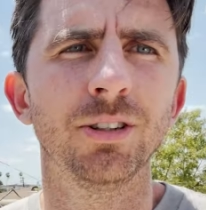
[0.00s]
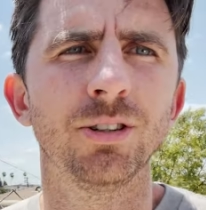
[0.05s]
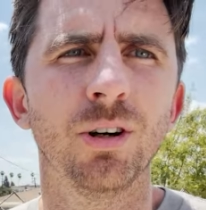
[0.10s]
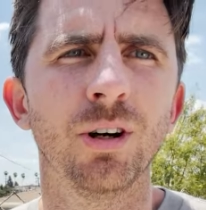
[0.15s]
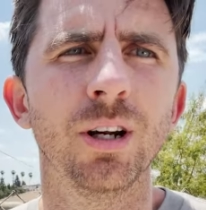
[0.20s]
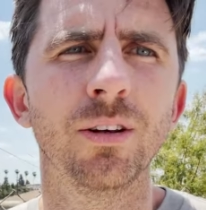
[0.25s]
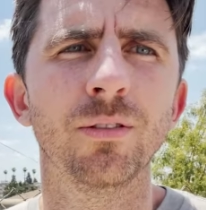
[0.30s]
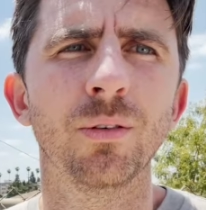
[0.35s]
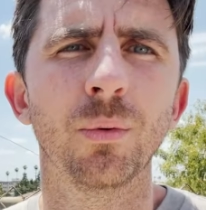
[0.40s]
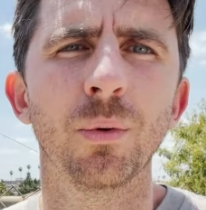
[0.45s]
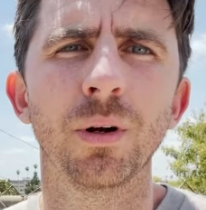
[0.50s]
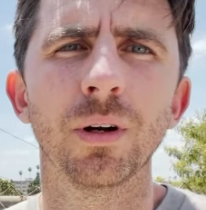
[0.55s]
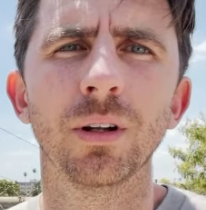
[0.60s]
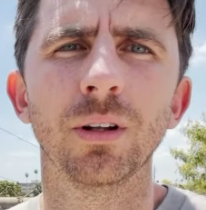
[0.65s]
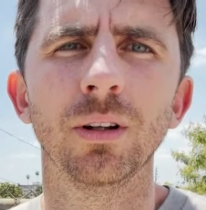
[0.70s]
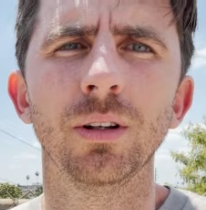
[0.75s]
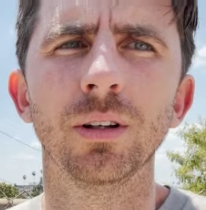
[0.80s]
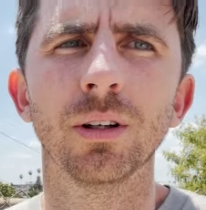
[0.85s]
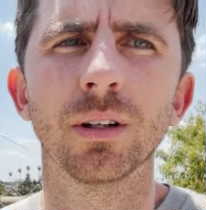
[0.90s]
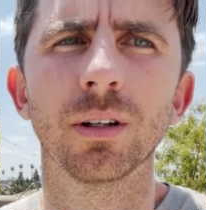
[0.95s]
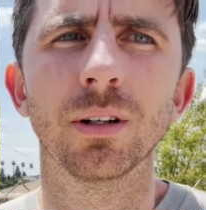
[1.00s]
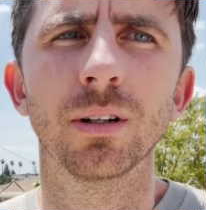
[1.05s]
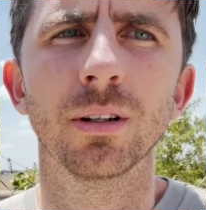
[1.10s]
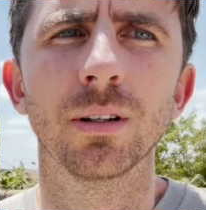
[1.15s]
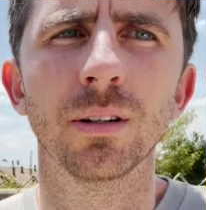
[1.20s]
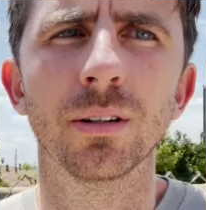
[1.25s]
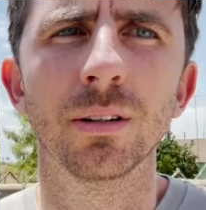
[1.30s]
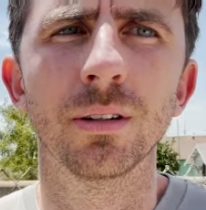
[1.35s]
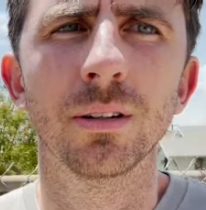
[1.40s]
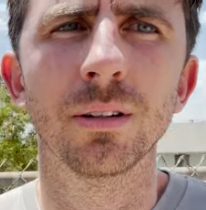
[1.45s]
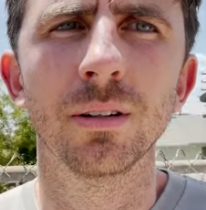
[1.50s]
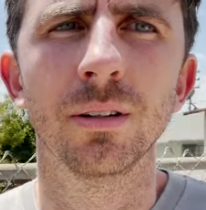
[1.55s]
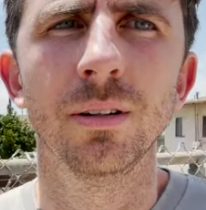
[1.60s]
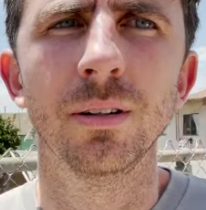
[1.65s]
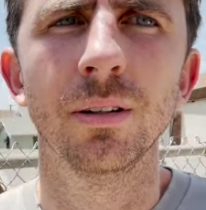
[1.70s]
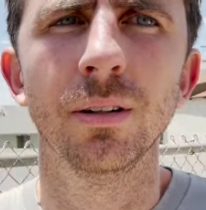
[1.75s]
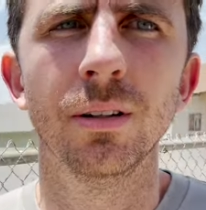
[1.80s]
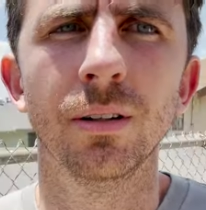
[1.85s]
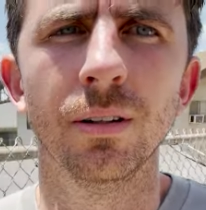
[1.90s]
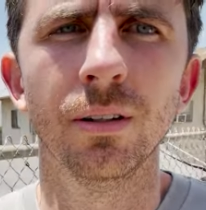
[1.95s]
I don't even want to look.
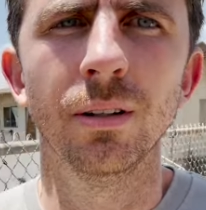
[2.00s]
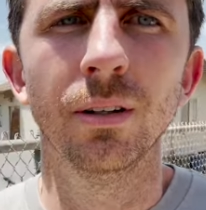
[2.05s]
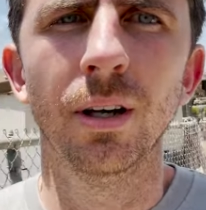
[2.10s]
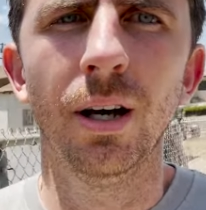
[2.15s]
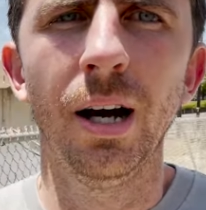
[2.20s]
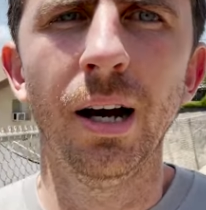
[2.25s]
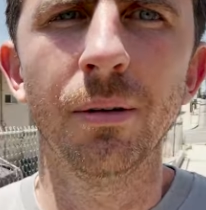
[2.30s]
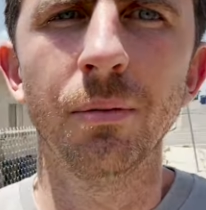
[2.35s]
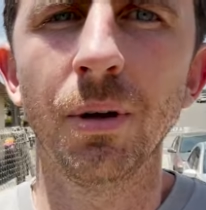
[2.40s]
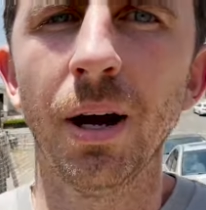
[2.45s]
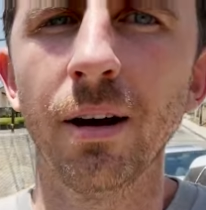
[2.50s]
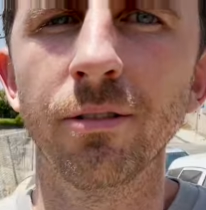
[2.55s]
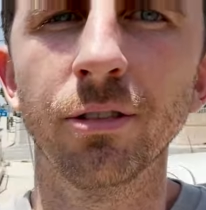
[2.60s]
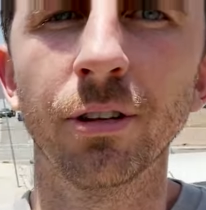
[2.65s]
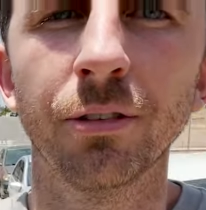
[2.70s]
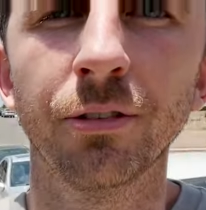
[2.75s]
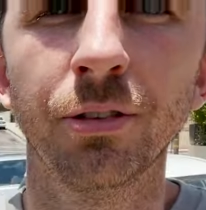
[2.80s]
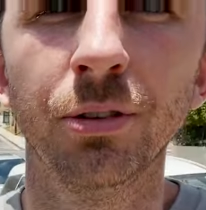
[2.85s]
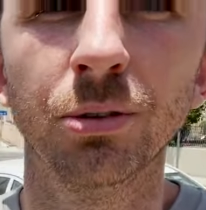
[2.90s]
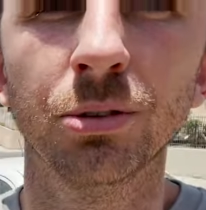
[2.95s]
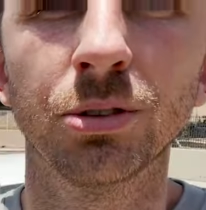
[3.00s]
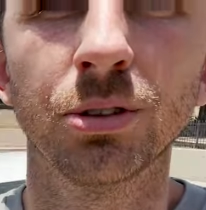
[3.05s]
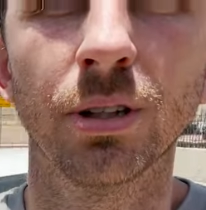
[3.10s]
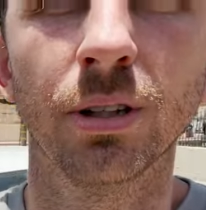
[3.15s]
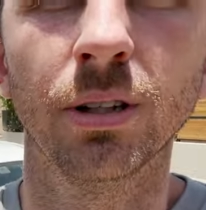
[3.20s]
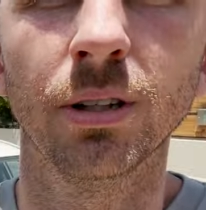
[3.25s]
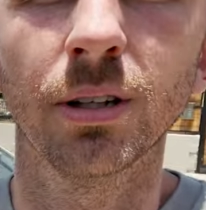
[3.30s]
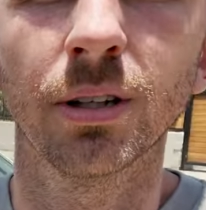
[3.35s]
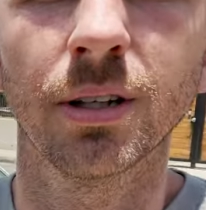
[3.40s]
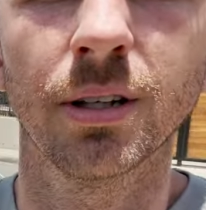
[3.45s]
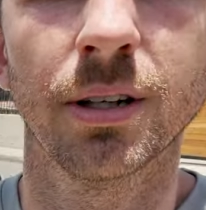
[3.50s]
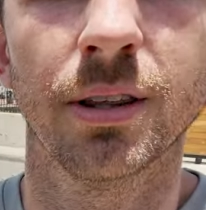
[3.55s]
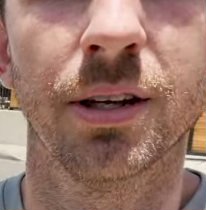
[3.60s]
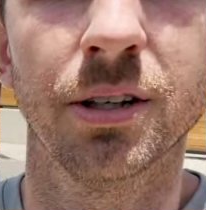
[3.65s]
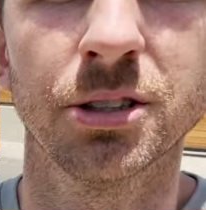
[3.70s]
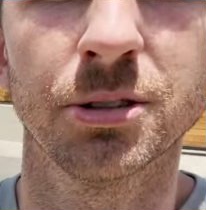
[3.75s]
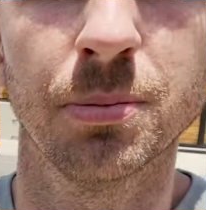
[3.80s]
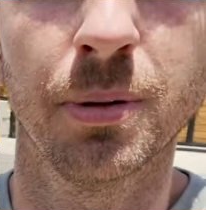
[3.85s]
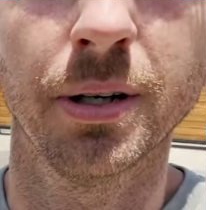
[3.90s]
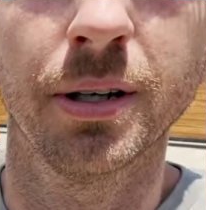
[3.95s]
I've refused to look.
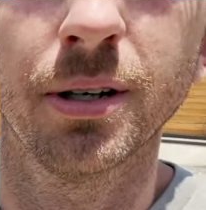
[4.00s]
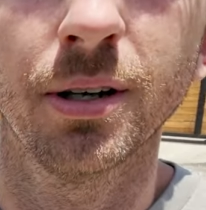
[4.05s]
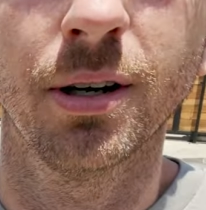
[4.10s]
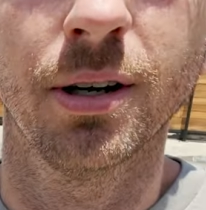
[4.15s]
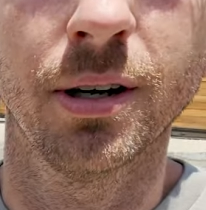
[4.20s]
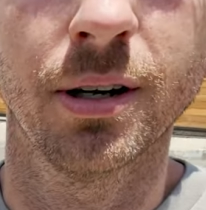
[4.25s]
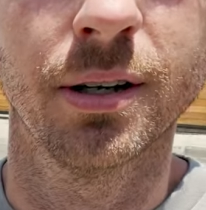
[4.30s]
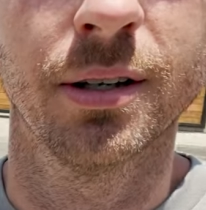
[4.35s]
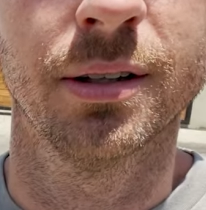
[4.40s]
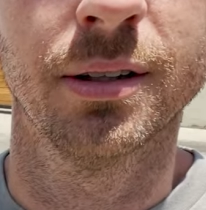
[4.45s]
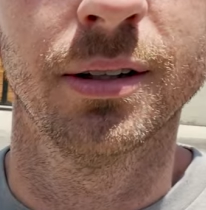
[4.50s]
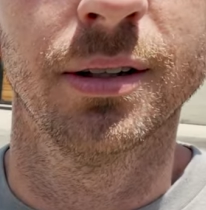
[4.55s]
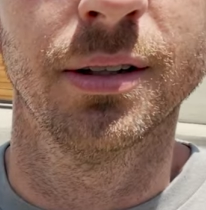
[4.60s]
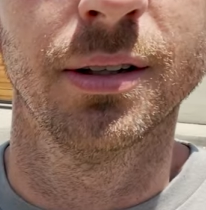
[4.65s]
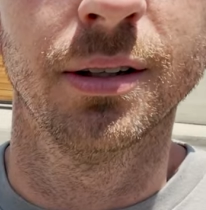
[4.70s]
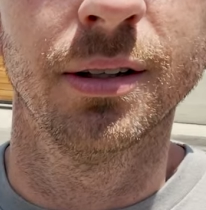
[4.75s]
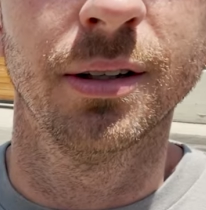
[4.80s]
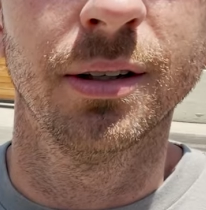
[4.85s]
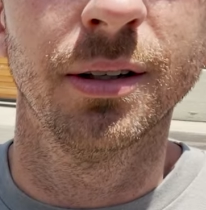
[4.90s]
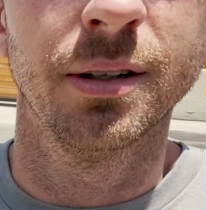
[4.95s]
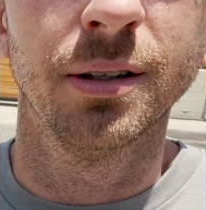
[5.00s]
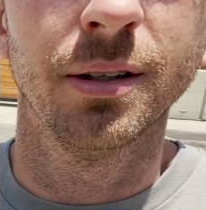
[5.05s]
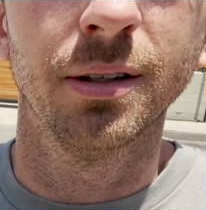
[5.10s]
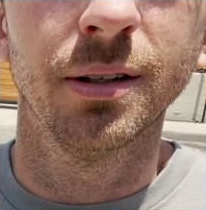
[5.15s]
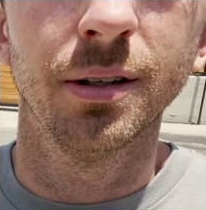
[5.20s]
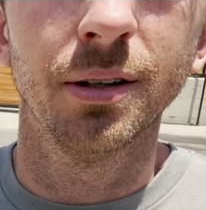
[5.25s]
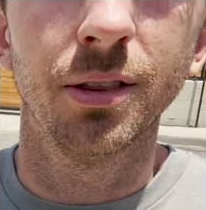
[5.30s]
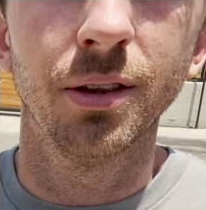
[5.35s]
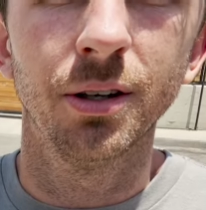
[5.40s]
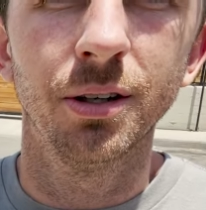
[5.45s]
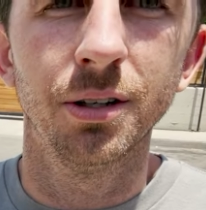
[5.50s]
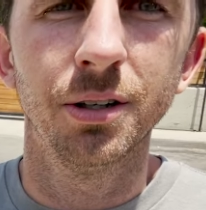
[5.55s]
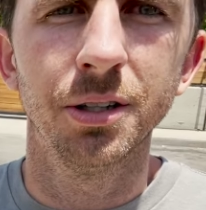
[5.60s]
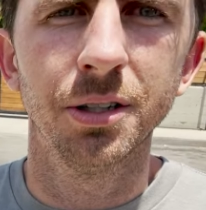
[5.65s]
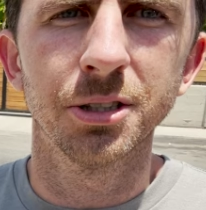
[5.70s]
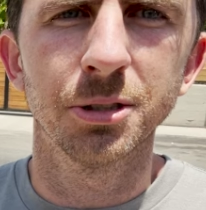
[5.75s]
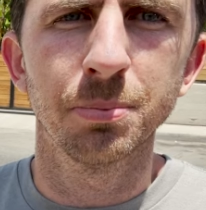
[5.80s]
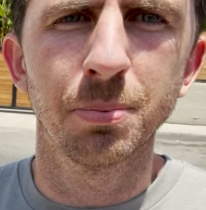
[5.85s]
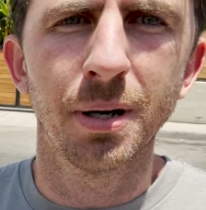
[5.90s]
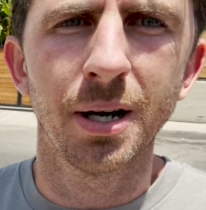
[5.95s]
There's my car. The hood
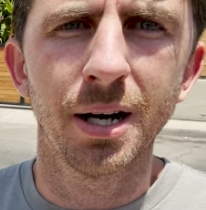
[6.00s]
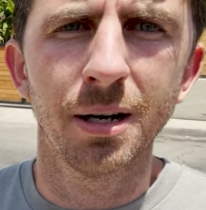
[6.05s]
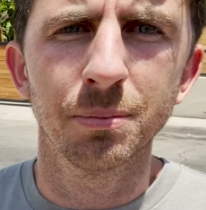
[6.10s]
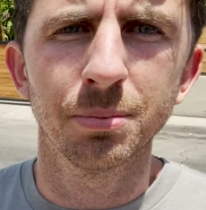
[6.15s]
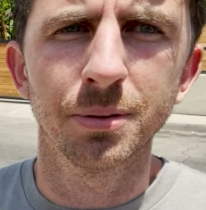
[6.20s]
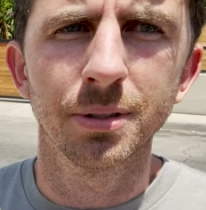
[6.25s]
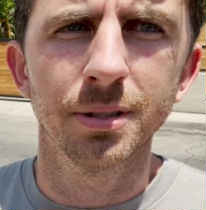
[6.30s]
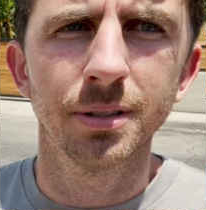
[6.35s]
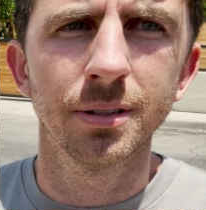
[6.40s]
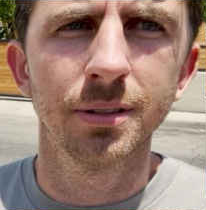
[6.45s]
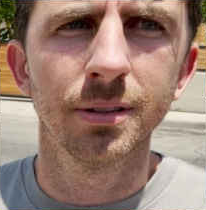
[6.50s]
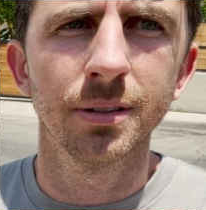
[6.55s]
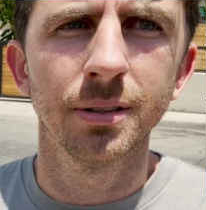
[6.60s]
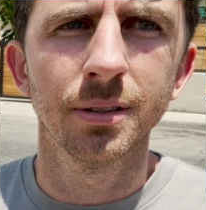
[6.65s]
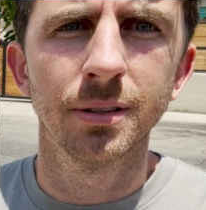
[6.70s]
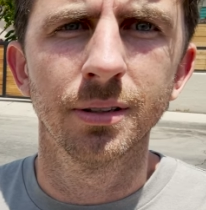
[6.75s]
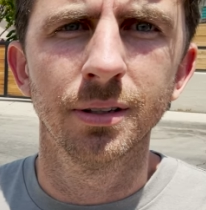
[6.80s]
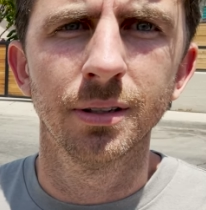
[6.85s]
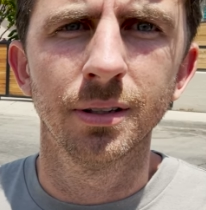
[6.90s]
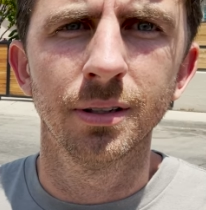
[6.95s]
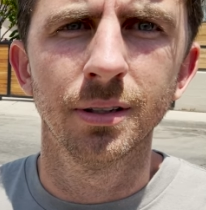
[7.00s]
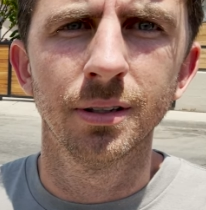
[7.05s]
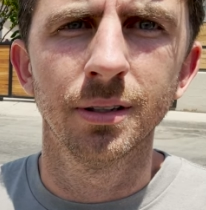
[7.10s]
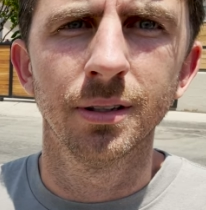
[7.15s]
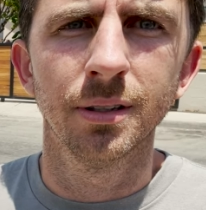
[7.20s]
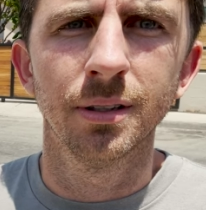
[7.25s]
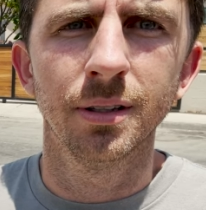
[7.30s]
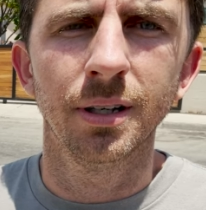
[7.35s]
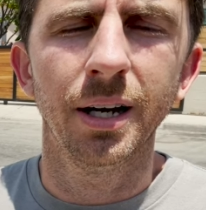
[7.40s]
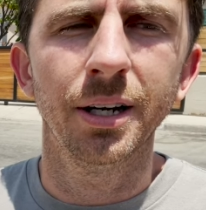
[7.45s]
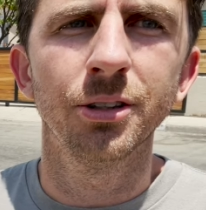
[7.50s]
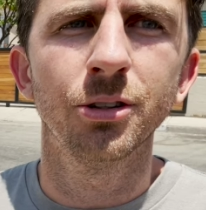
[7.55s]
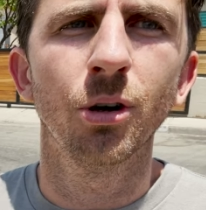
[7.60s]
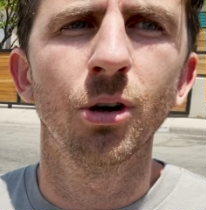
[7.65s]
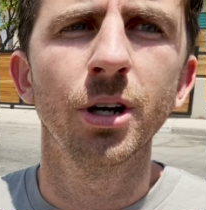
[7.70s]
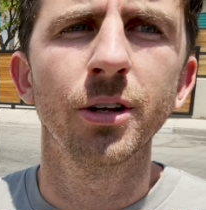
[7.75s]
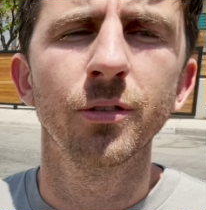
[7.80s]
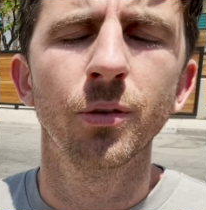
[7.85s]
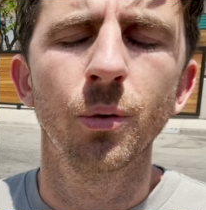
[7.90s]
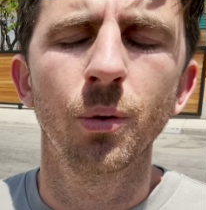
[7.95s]
is popped. I
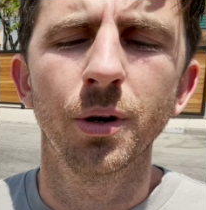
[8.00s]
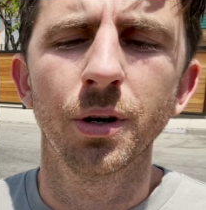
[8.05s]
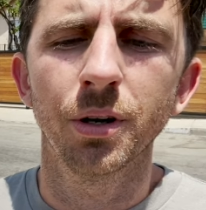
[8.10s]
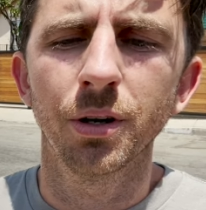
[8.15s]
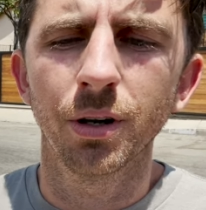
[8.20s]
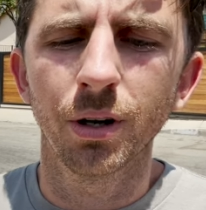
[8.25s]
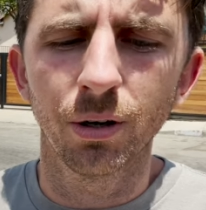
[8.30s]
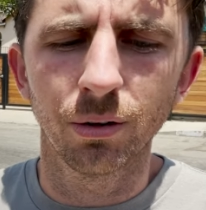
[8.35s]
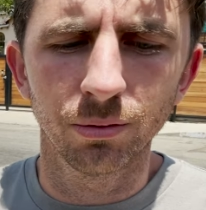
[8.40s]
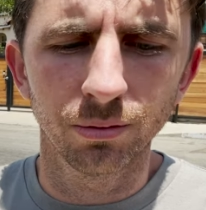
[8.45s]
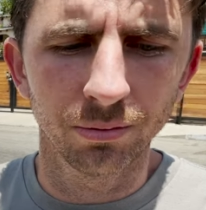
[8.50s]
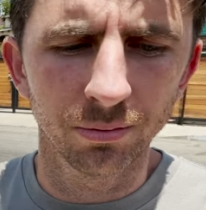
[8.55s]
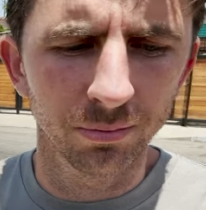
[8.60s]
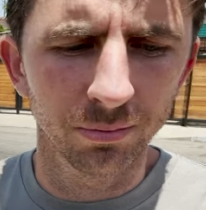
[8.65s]
don't even want to know.